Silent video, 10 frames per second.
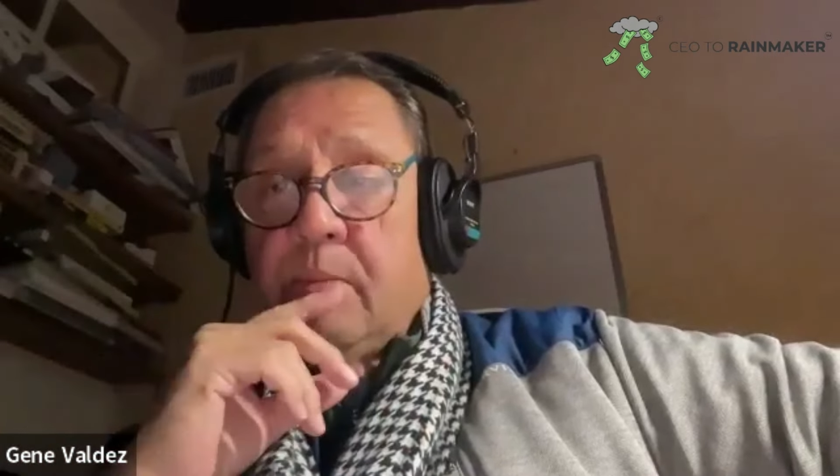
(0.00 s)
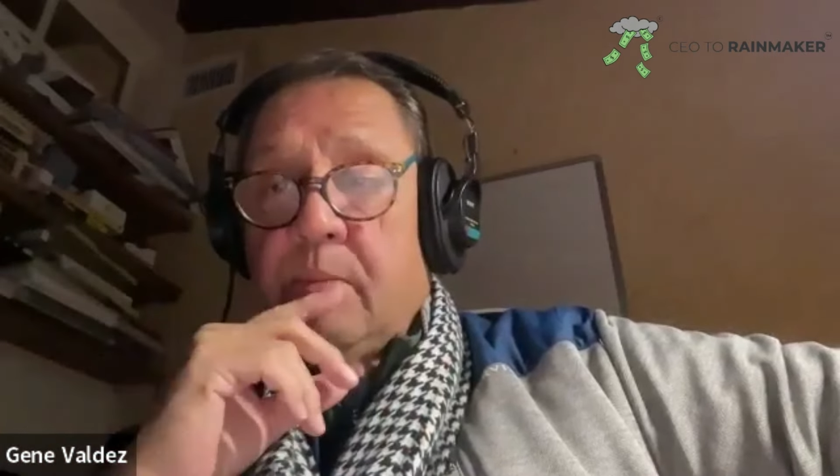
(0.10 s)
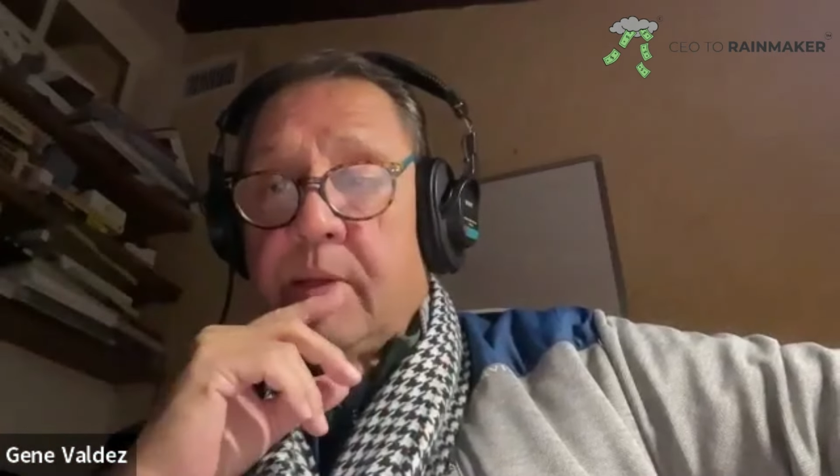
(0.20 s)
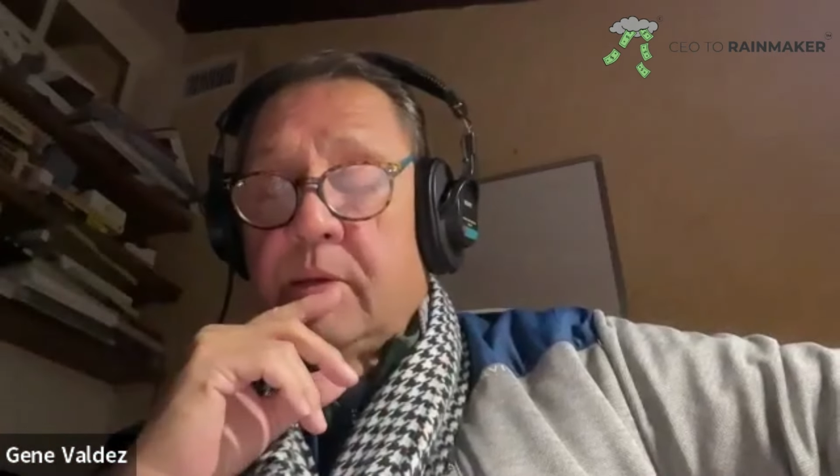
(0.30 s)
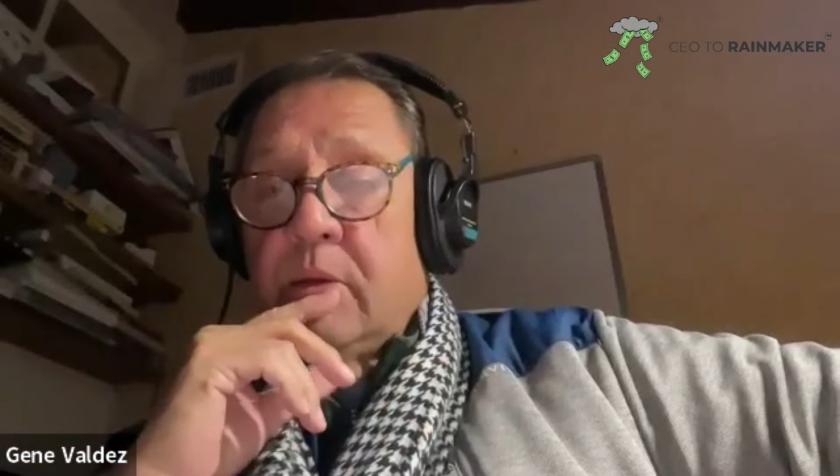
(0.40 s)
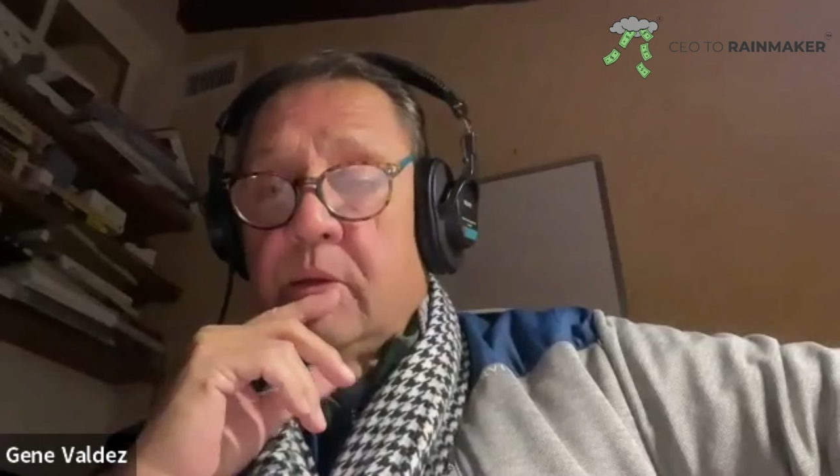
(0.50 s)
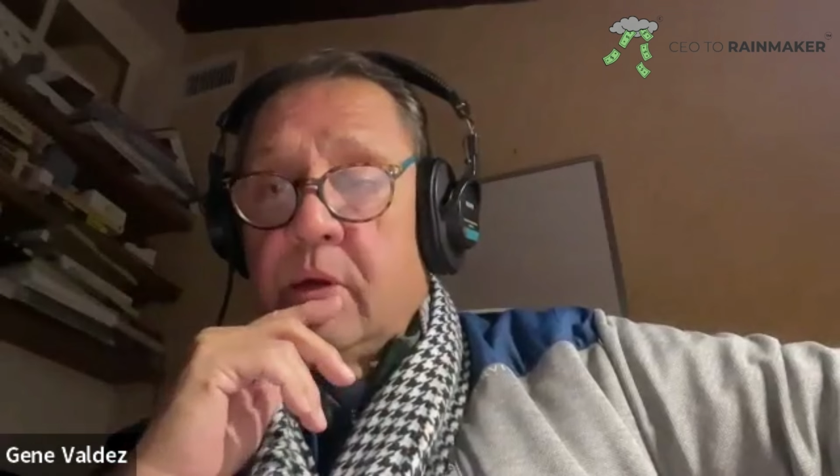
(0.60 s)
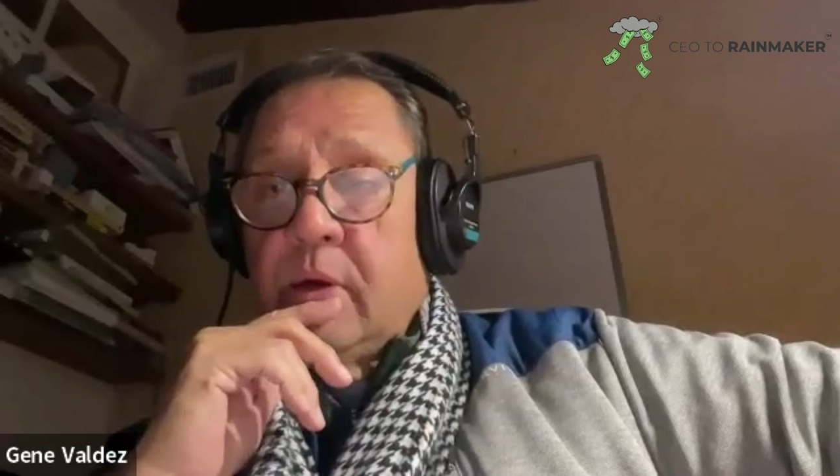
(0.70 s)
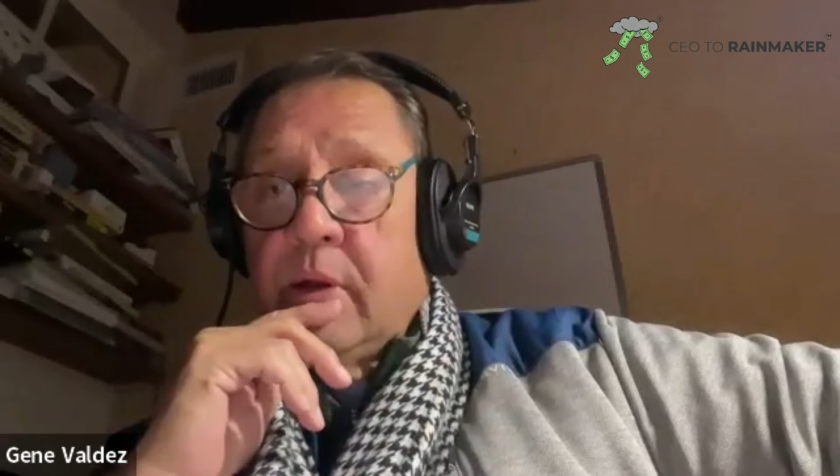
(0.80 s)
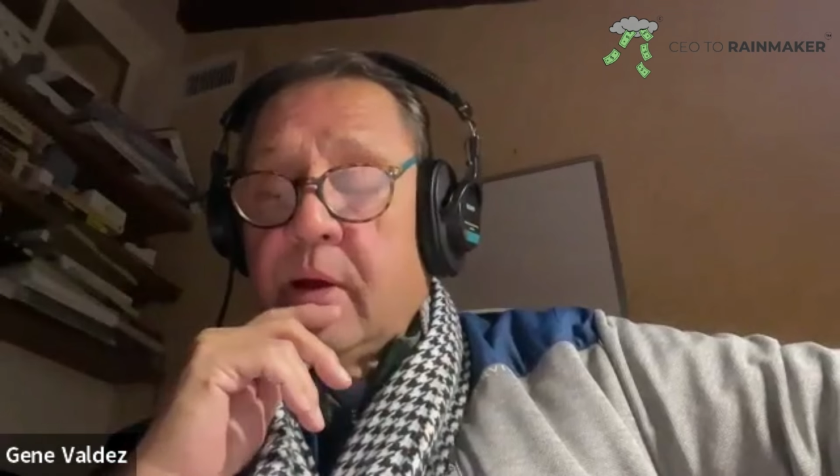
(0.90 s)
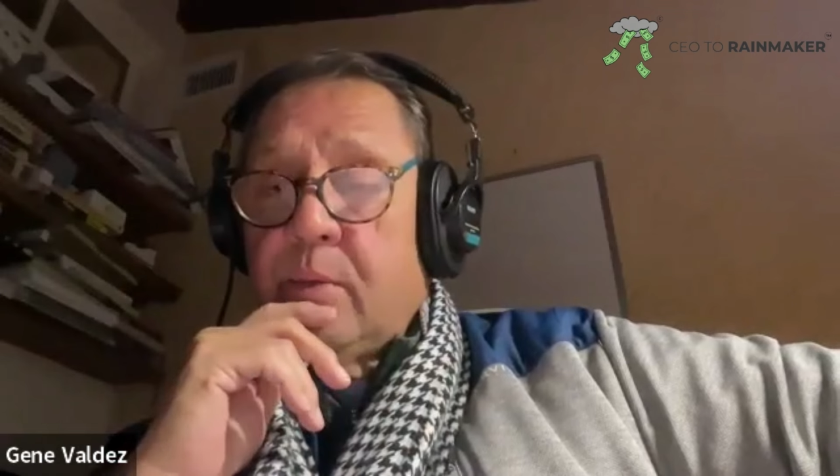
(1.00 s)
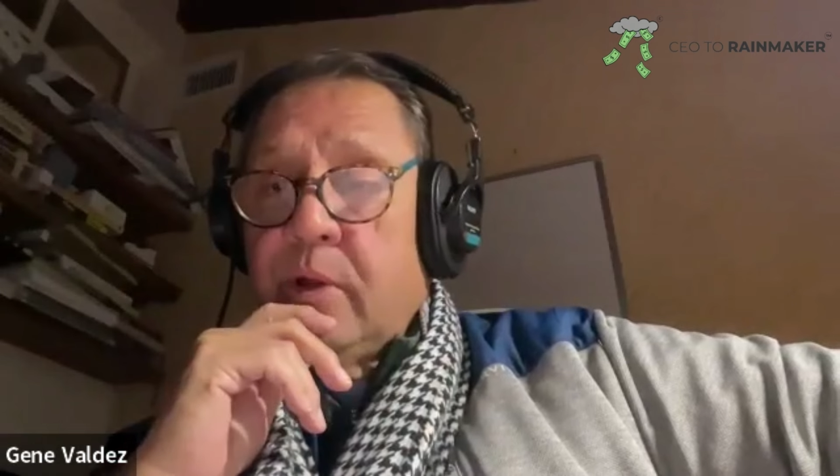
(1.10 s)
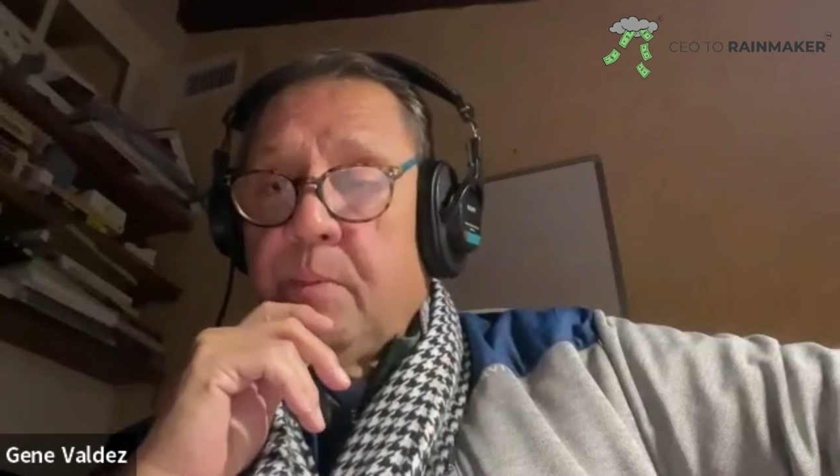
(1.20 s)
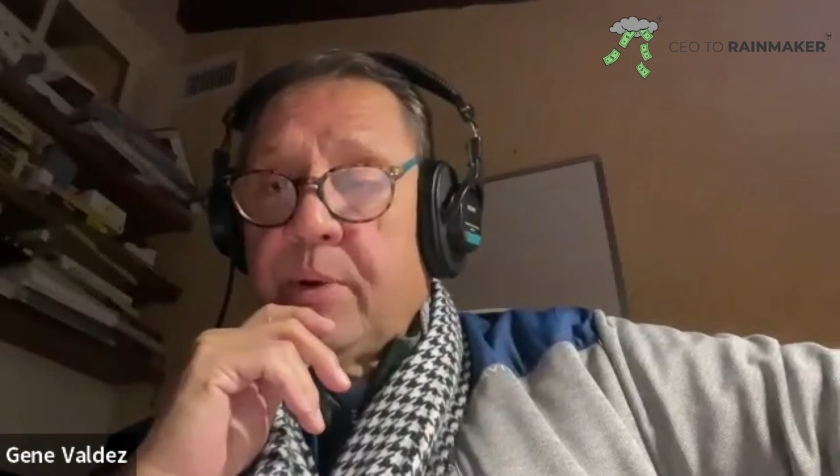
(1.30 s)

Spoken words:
but they're not really